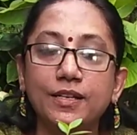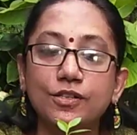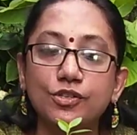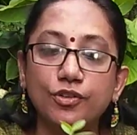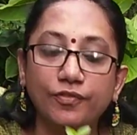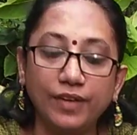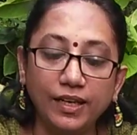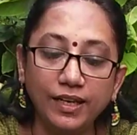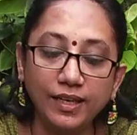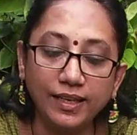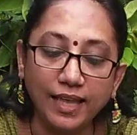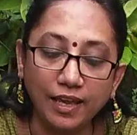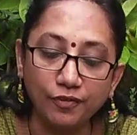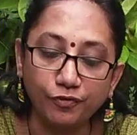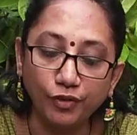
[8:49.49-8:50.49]
So very
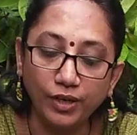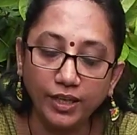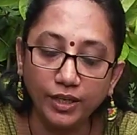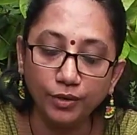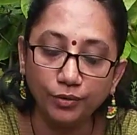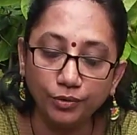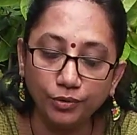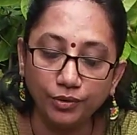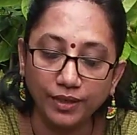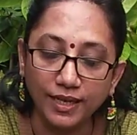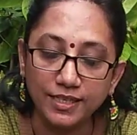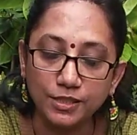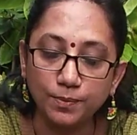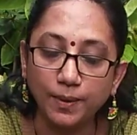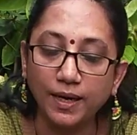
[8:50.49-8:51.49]
carefully you to
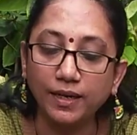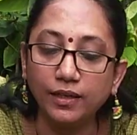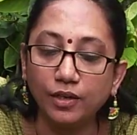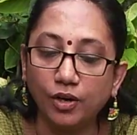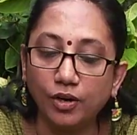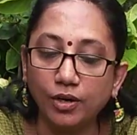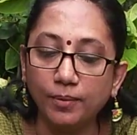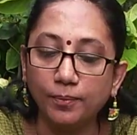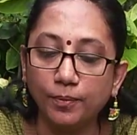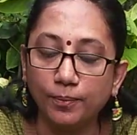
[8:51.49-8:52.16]
transplant, or